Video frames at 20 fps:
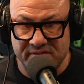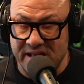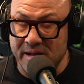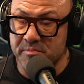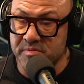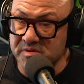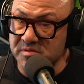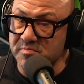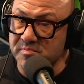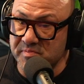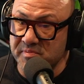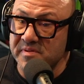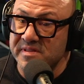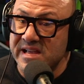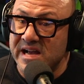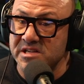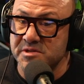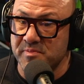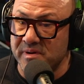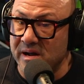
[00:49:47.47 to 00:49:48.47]

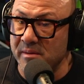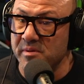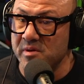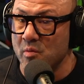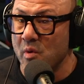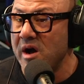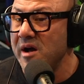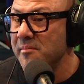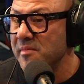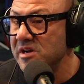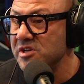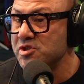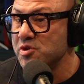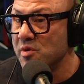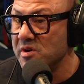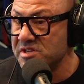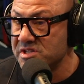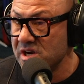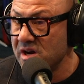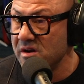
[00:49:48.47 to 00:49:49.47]
But that's probably why my
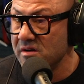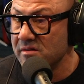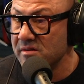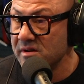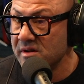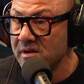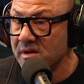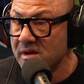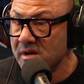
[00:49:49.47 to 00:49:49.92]
joints hurt,